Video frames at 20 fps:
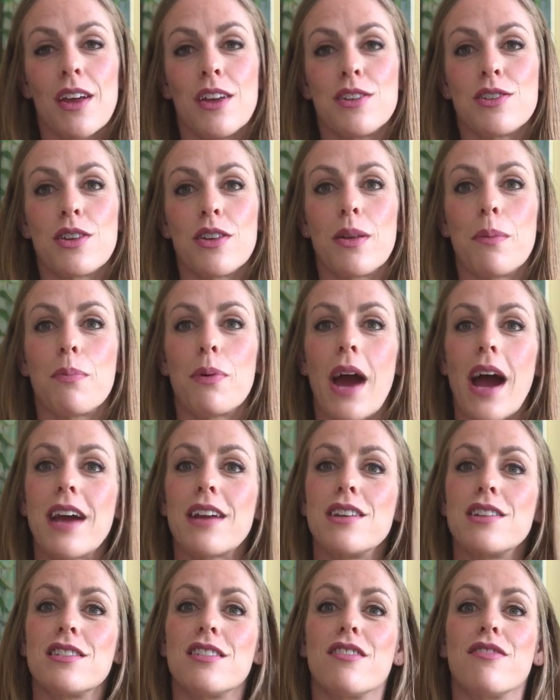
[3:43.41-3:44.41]
So the
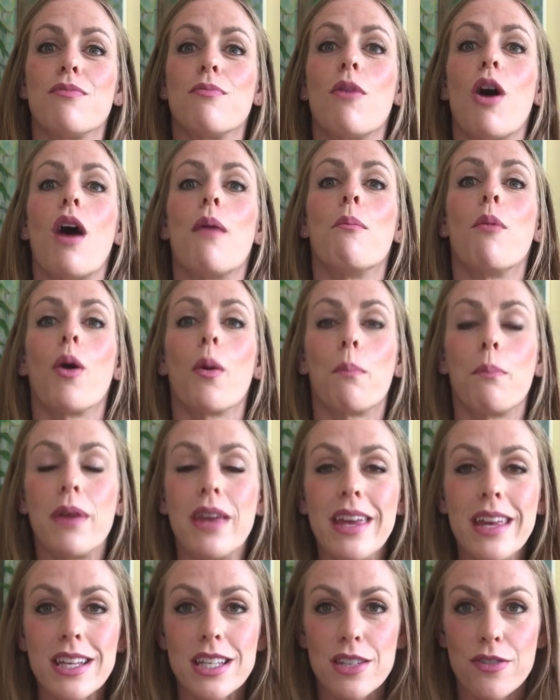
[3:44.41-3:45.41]
practice of a more
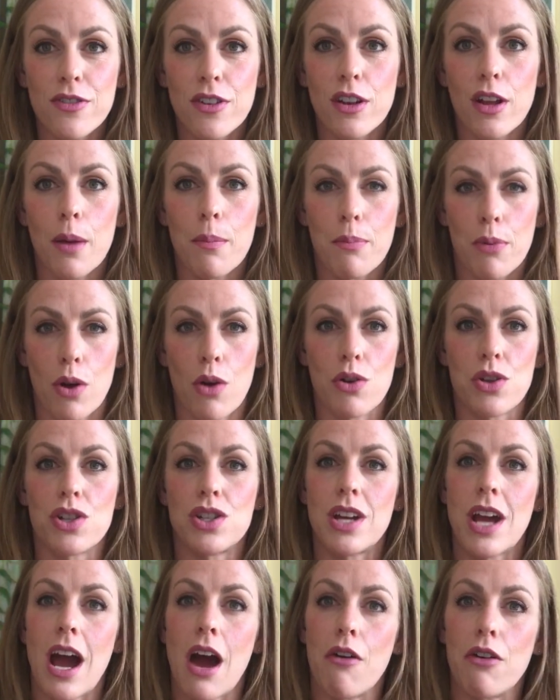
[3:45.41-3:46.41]
peaceful approach
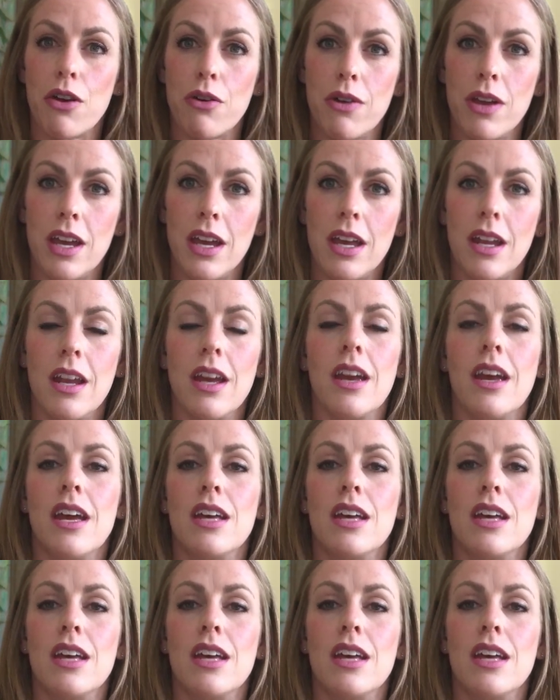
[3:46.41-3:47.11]
to how you eat